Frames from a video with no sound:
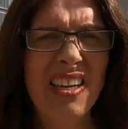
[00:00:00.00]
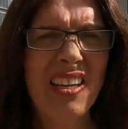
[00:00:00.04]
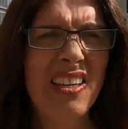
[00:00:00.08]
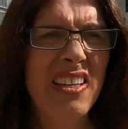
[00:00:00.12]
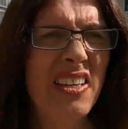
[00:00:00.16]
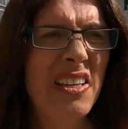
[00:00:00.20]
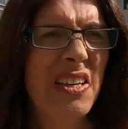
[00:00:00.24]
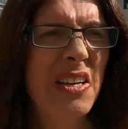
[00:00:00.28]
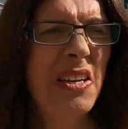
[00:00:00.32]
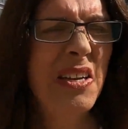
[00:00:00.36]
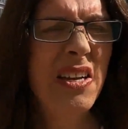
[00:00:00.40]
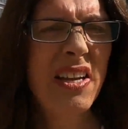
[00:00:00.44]

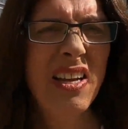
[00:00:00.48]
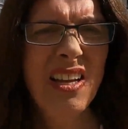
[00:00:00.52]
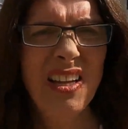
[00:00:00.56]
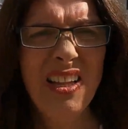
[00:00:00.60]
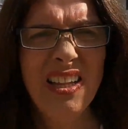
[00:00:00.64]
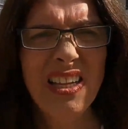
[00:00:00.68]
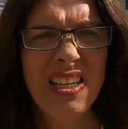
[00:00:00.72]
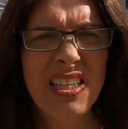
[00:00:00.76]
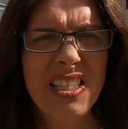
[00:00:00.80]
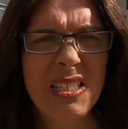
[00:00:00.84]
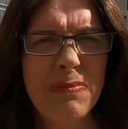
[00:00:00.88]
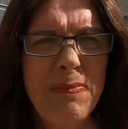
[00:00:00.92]
A
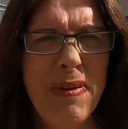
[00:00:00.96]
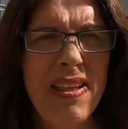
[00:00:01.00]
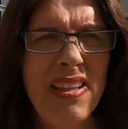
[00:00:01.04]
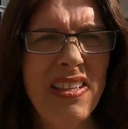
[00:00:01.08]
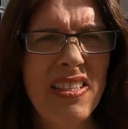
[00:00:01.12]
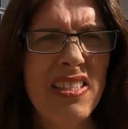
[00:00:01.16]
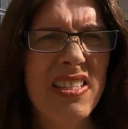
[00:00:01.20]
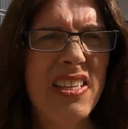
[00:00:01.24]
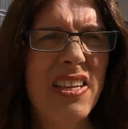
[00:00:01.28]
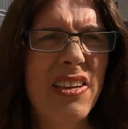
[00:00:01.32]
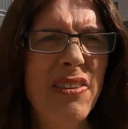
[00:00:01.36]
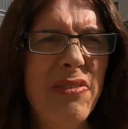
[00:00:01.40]
little
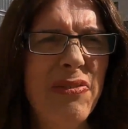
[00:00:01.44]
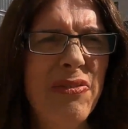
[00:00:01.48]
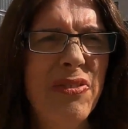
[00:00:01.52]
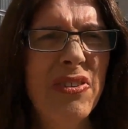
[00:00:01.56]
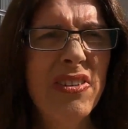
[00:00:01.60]
expensive,